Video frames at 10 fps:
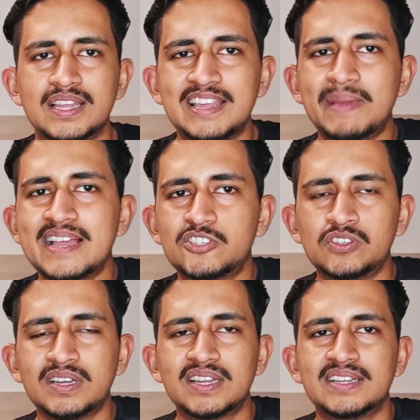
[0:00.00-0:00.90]

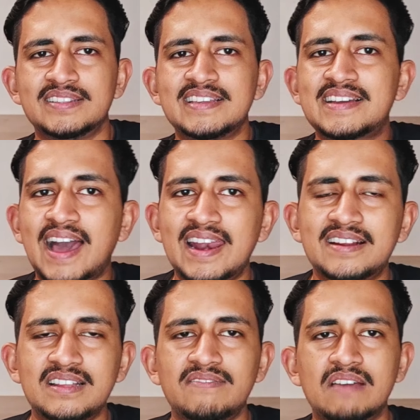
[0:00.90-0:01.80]
Imagine the
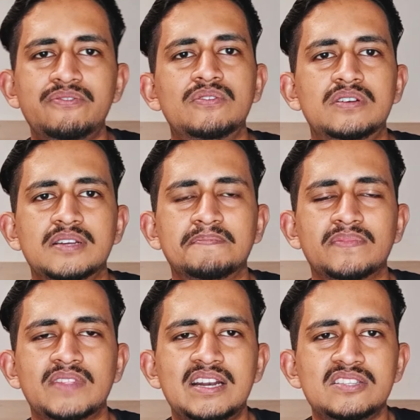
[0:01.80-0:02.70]
collective effort
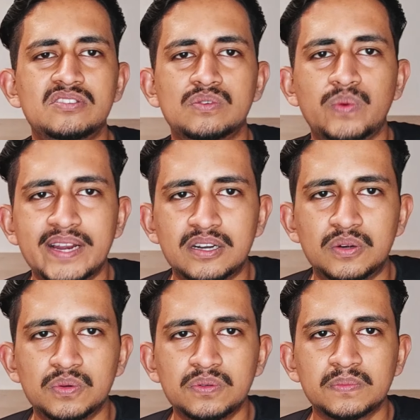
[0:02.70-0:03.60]
that is required
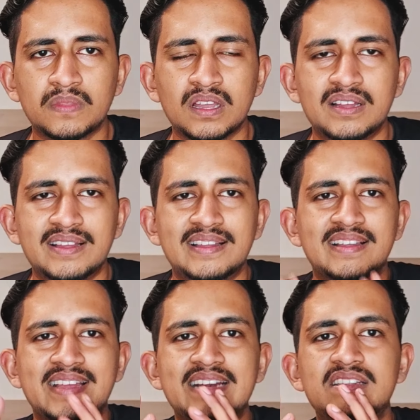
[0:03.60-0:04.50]
to
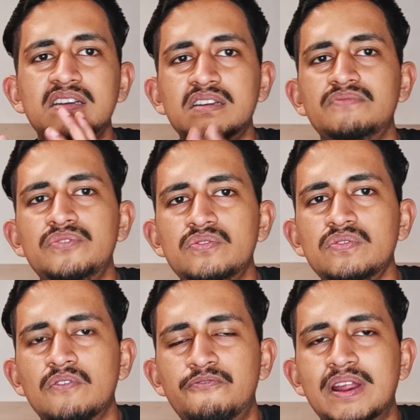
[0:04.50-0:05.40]
get the review
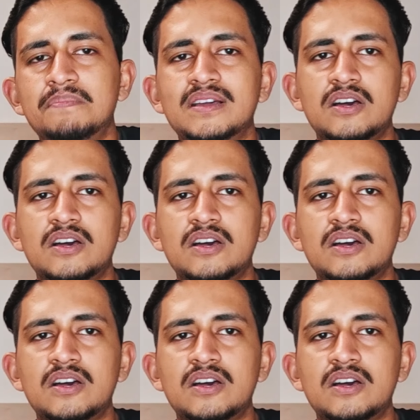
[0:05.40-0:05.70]
from the